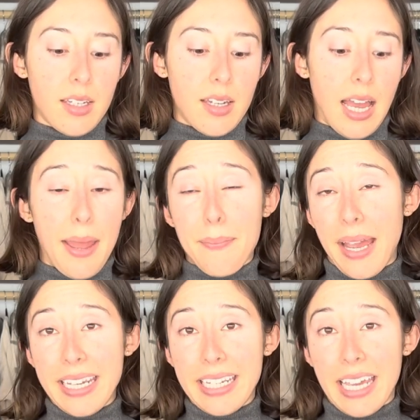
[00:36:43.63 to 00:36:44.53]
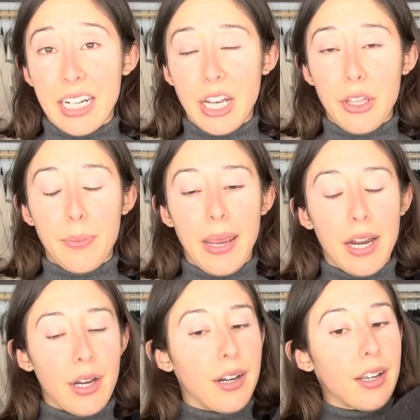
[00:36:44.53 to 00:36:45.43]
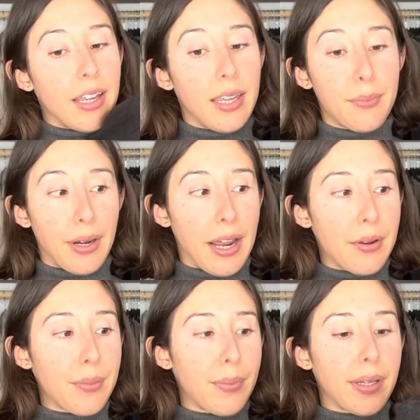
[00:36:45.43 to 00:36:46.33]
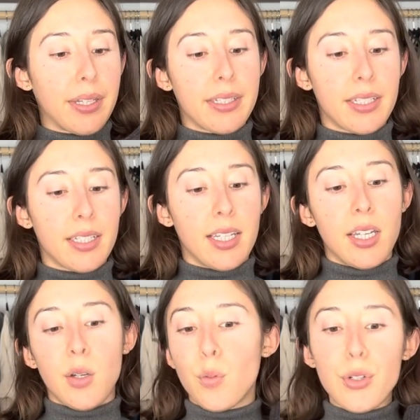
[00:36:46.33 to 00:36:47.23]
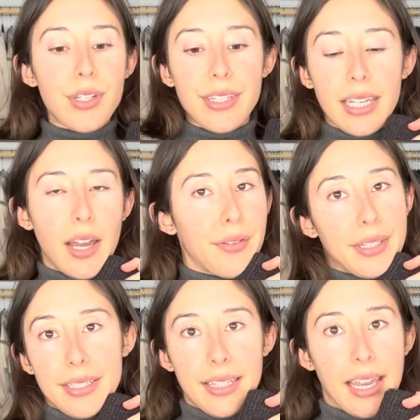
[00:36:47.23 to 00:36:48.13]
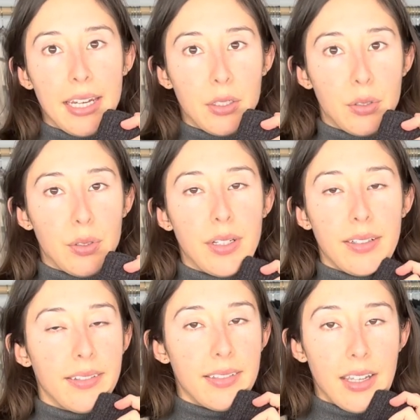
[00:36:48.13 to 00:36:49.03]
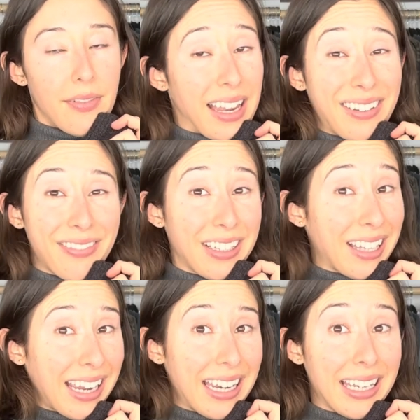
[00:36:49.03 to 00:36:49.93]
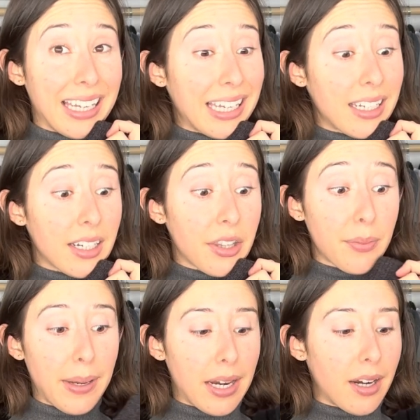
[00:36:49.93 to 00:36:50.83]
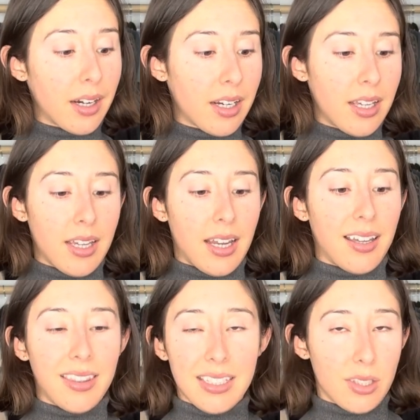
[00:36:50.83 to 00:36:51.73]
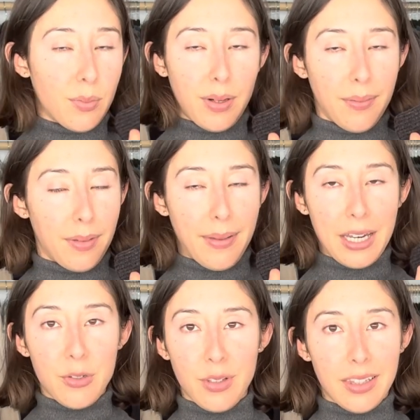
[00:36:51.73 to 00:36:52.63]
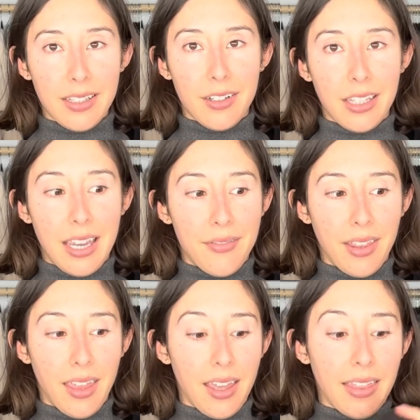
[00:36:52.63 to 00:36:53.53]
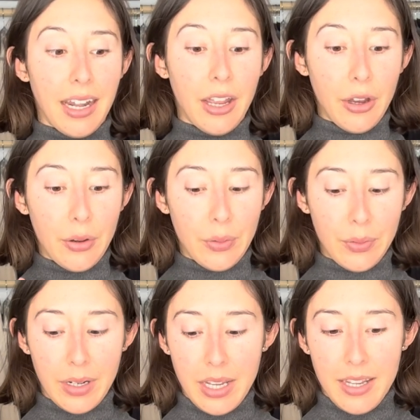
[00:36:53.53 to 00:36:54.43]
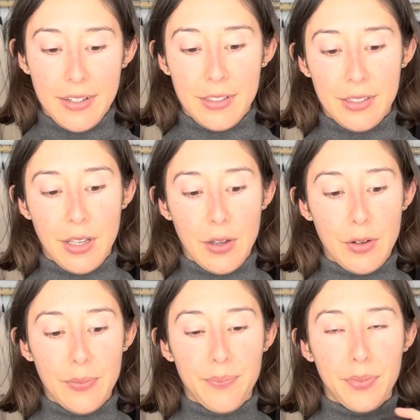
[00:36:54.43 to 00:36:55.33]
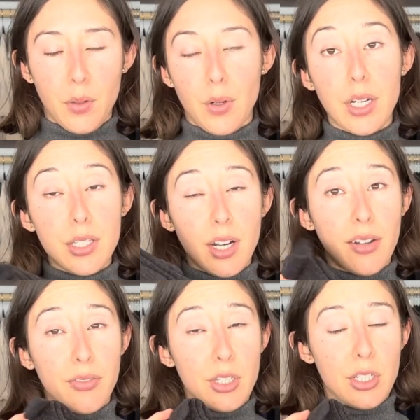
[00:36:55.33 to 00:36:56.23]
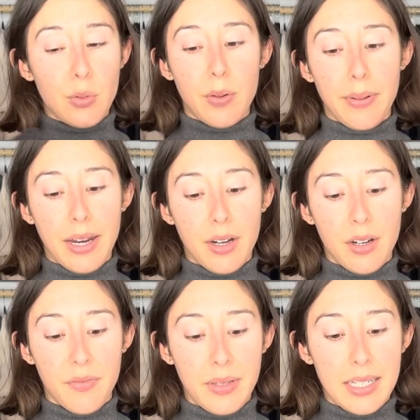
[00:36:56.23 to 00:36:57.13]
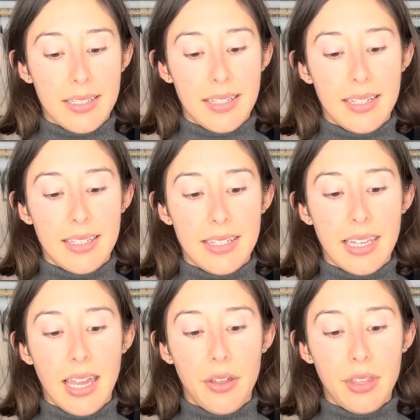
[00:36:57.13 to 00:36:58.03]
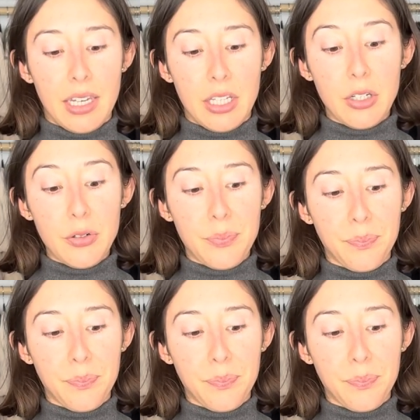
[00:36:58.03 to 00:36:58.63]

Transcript: I might get another pair in brown, but we'll just see how these handle. If I feel like I need another pair, this will probably match with literally everything that I own. So we're gonna start off with just one pair of mittens and see how they do.